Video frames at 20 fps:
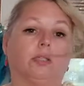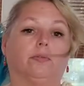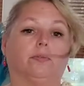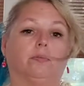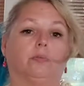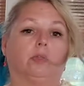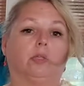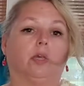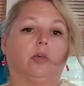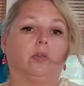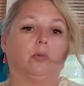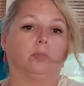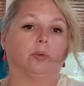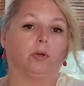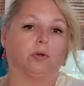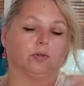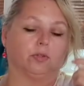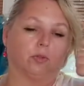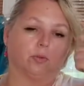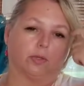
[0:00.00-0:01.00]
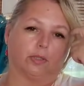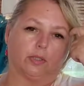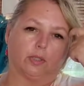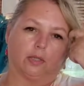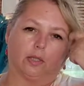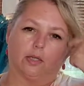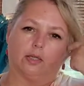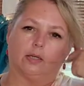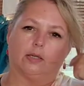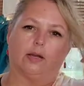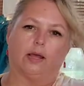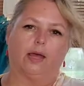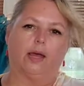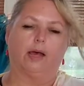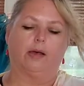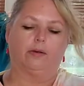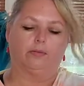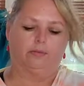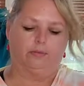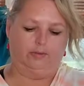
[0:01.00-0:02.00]
a different, the other pair of shorts that they didn't
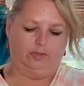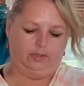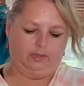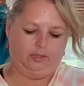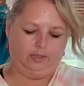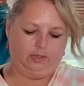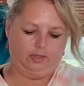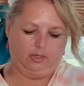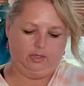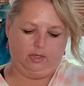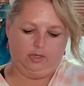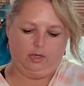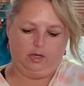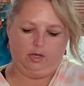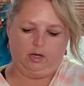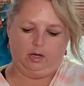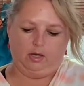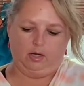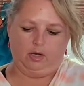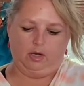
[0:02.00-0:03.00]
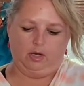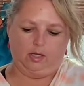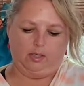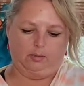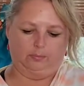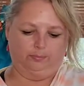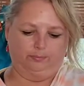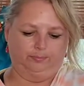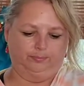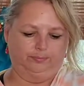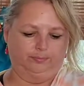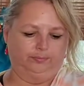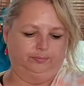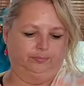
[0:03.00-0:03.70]
have. Um,